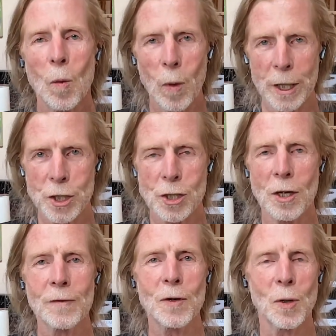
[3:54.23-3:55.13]
Which,
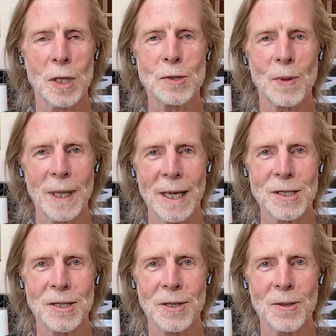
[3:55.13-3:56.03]
of course,
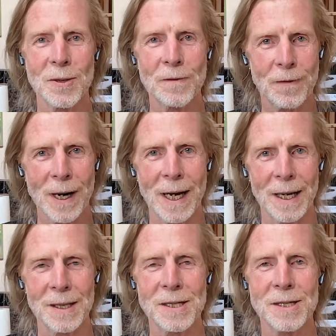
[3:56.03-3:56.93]
relates to the whole
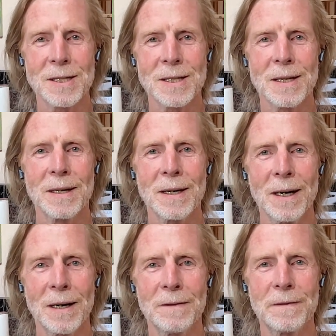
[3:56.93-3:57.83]
phrase
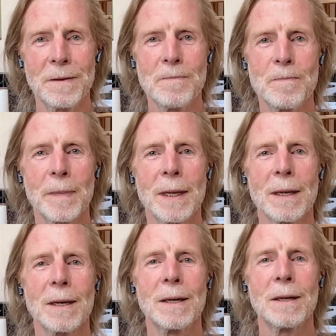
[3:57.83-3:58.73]
of
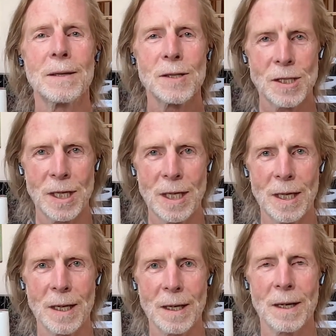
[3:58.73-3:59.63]

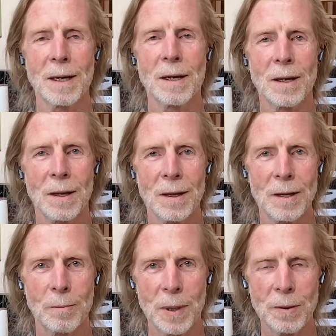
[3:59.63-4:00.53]
seeing
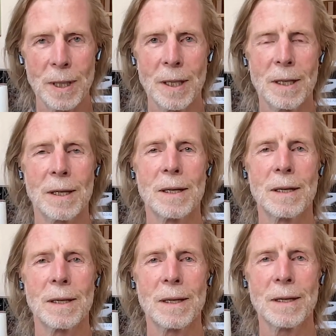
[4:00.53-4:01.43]
the beauty
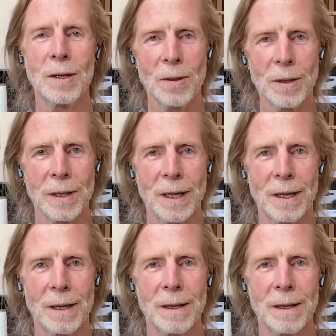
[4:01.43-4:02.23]
in the ordinary.